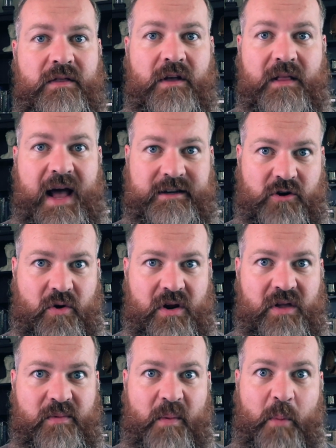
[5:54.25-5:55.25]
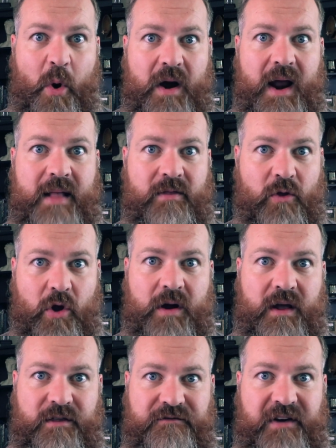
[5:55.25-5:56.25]
last quarterly report and
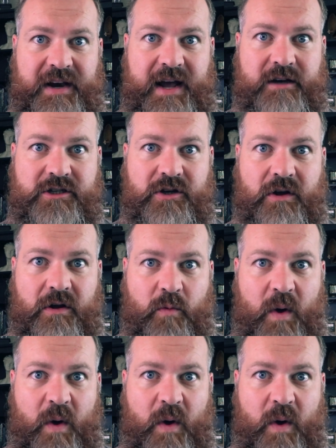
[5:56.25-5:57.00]
look at the financial